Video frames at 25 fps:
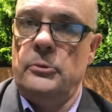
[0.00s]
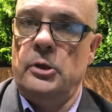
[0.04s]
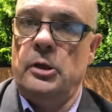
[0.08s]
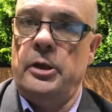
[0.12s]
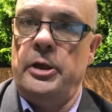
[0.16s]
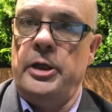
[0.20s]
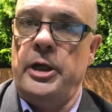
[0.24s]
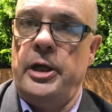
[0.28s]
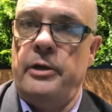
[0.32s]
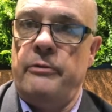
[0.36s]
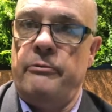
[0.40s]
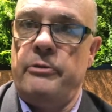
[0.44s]

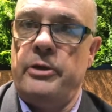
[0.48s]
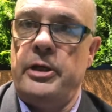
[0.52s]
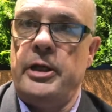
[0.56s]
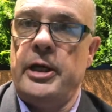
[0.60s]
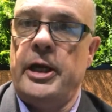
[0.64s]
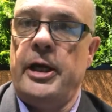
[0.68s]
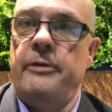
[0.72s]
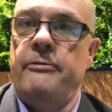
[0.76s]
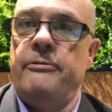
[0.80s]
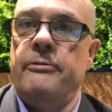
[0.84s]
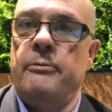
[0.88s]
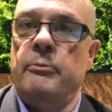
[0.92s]
Idea of the
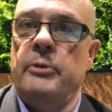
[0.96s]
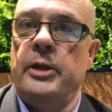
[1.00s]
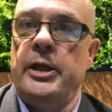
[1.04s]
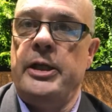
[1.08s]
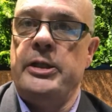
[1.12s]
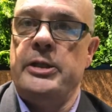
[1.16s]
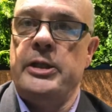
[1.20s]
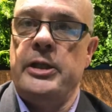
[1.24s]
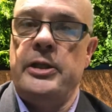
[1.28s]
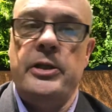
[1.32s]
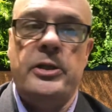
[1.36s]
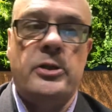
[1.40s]
day from
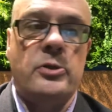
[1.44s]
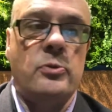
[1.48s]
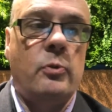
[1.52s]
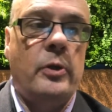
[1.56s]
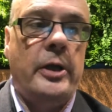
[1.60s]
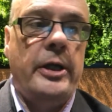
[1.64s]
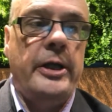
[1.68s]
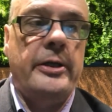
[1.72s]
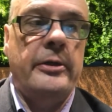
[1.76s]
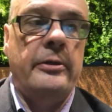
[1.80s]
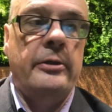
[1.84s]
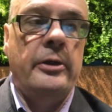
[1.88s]
LinkedIn this
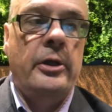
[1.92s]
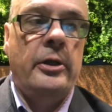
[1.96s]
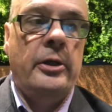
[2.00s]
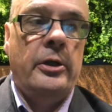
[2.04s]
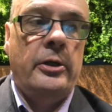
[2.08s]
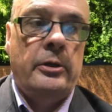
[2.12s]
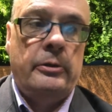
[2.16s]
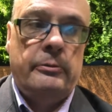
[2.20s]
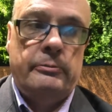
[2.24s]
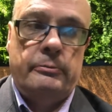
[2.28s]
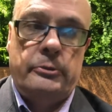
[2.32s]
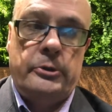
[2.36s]
week.
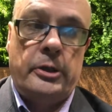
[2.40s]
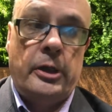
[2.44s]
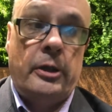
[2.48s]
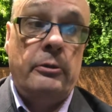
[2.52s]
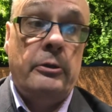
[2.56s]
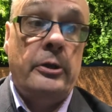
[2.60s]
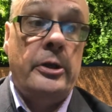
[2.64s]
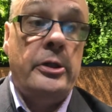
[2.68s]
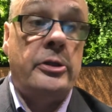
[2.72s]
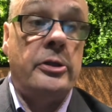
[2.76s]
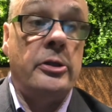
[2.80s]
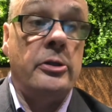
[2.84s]

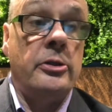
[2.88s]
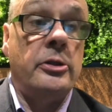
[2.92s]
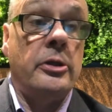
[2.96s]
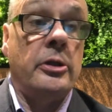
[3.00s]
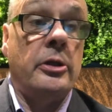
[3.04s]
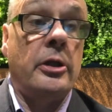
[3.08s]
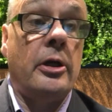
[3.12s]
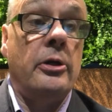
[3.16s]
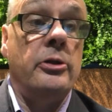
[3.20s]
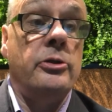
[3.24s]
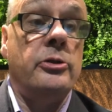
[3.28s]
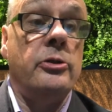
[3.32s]
Don't listen
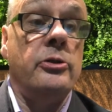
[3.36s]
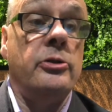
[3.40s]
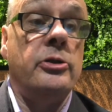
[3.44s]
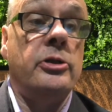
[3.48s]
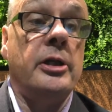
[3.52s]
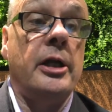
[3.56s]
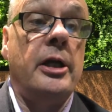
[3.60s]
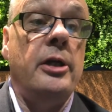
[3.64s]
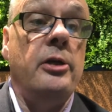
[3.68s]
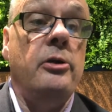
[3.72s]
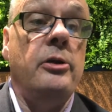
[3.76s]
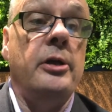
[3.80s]
to those who
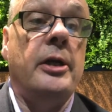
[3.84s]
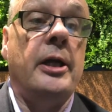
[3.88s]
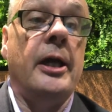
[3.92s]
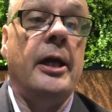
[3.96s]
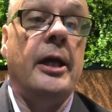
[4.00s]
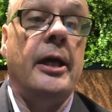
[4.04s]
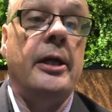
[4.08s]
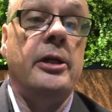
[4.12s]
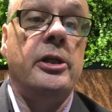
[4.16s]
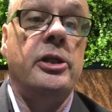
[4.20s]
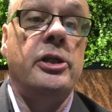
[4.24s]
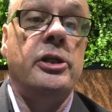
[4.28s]
say you
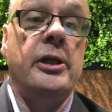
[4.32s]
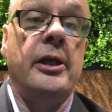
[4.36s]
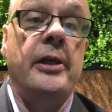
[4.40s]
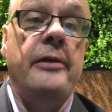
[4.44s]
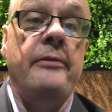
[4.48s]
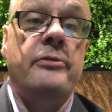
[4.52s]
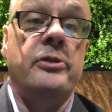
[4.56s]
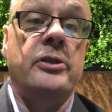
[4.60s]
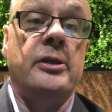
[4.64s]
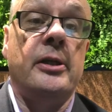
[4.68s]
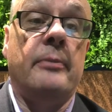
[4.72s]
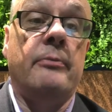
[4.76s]
can't
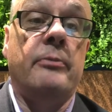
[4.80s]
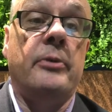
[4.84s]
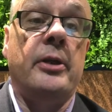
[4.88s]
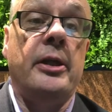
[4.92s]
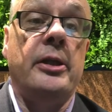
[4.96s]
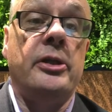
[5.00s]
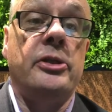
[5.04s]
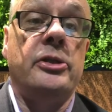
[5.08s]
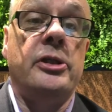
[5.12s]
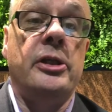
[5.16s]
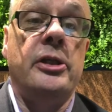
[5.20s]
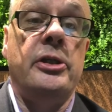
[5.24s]
achieve
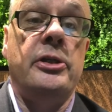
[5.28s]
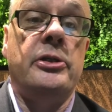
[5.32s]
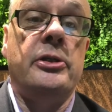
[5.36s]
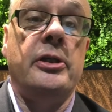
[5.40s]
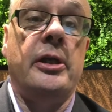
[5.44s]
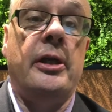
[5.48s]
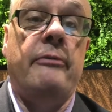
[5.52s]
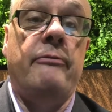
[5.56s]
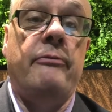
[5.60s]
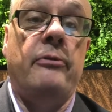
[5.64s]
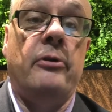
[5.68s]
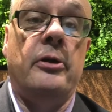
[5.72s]
something, says
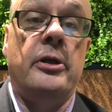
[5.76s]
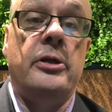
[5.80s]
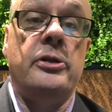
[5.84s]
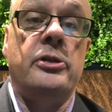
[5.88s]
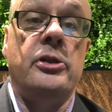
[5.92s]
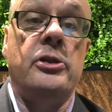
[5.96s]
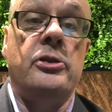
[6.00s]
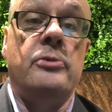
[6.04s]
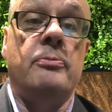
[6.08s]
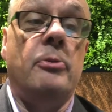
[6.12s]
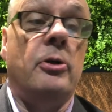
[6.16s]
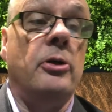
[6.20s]

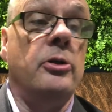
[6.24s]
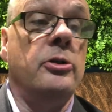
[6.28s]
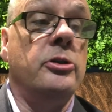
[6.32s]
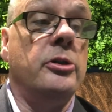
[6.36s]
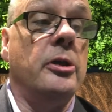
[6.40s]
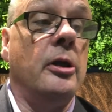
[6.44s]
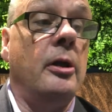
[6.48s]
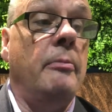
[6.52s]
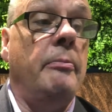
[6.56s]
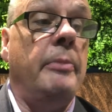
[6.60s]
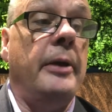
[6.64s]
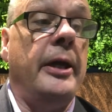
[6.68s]
advisors
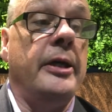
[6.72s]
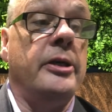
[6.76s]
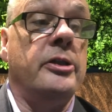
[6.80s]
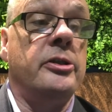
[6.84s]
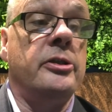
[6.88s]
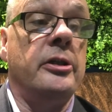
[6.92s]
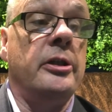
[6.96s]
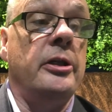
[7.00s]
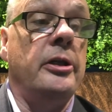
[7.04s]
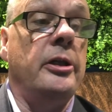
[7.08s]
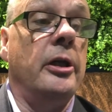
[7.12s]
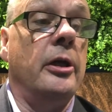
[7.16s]
Monzo Bank
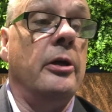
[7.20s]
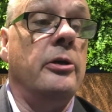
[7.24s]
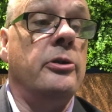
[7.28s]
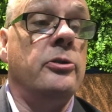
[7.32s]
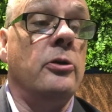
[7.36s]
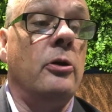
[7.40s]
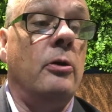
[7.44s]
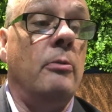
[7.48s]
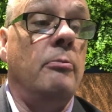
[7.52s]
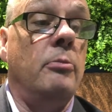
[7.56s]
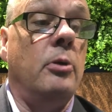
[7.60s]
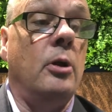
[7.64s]
CEO
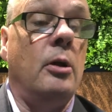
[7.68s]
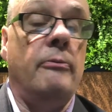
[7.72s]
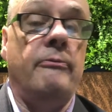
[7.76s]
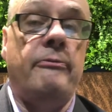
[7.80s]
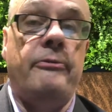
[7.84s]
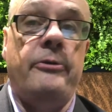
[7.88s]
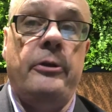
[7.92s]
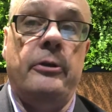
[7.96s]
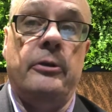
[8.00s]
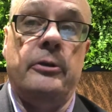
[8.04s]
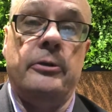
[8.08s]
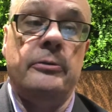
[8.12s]
Tom
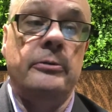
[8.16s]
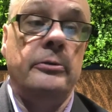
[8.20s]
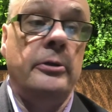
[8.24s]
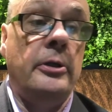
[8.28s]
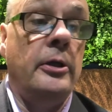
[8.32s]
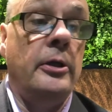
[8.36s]
Blomfield.